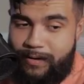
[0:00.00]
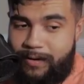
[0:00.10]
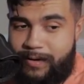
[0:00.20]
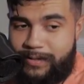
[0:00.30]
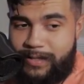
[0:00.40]

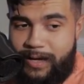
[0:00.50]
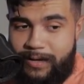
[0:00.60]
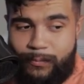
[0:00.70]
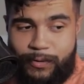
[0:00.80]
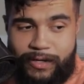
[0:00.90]
Uh,
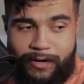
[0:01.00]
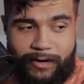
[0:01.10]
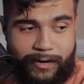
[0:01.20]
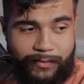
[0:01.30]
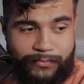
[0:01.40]
yeah, we
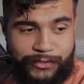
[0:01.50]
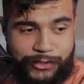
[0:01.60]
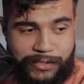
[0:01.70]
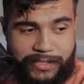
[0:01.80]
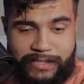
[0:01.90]
are
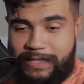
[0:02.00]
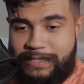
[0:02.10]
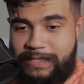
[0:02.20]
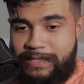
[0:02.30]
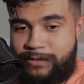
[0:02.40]
officially
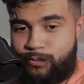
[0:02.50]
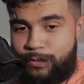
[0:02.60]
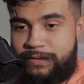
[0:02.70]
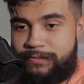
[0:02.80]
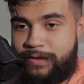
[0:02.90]
like in
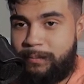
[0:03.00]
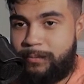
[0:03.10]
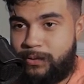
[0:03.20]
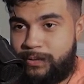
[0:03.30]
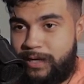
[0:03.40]
revamp
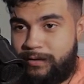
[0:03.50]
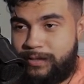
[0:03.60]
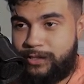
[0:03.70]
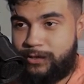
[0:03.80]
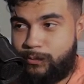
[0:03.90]
mode down
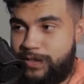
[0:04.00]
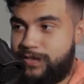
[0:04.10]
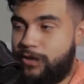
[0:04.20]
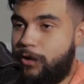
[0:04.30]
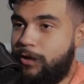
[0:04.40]
here. We
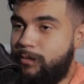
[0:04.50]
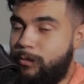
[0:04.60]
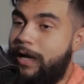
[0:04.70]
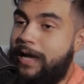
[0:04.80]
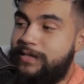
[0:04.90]
started,
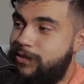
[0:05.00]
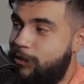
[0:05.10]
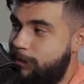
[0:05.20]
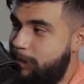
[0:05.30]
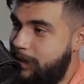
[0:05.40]
well, I
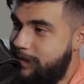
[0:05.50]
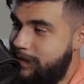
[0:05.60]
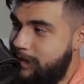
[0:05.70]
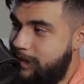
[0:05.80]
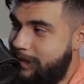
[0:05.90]
started
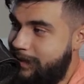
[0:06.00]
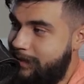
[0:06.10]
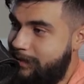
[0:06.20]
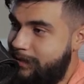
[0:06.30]
painting today.